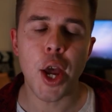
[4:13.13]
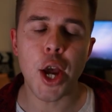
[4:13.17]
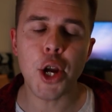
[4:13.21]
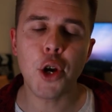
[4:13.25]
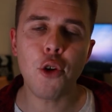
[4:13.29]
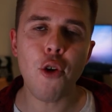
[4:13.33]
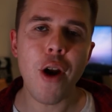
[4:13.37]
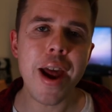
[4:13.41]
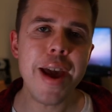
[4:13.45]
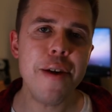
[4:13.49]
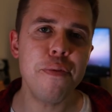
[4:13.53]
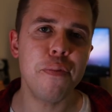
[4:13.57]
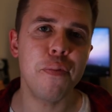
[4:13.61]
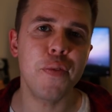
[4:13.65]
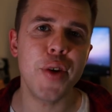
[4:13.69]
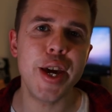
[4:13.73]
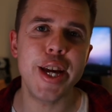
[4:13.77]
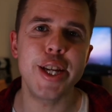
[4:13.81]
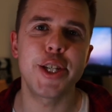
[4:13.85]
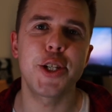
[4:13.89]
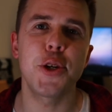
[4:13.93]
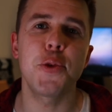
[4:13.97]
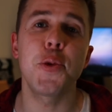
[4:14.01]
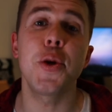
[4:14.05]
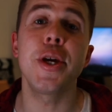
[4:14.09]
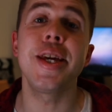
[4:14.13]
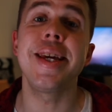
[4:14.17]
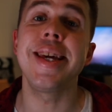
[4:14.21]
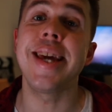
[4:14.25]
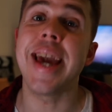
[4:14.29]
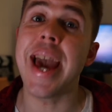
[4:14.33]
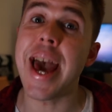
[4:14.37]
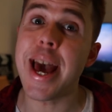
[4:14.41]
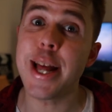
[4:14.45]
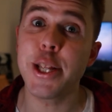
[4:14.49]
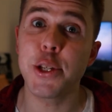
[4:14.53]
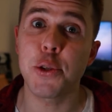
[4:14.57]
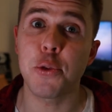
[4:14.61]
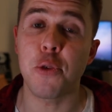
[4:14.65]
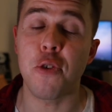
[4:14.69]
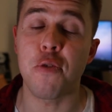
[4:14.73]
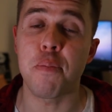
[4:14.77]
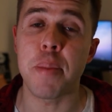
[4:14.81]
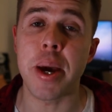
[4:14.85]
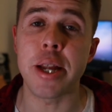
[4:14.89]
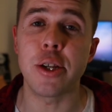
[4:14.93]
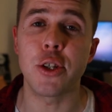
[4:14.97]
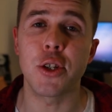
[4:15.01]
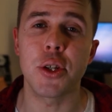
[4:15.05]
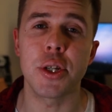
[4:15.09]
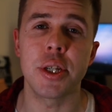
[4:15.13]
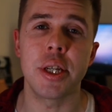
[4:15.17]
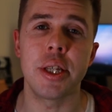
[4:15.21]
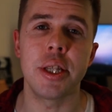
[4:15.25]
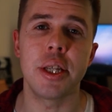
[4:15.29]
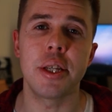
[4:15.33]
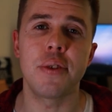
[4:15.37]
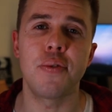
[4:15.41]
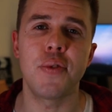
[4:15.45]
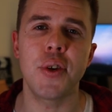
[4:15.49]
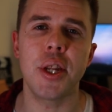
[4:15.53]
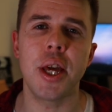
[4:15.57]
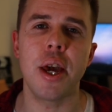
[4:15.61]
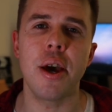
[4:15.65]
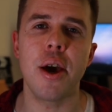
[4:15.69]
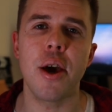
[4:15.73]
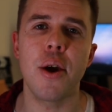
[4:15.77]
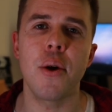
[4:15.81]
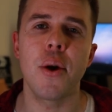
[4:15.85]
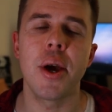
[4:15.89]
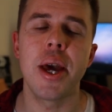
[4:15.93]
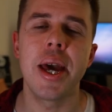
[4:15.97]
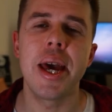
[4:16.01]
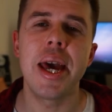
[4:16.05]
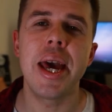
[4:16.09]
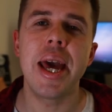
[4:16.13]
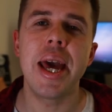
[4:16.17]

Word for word: A great feature we're yet to have mentioned in this video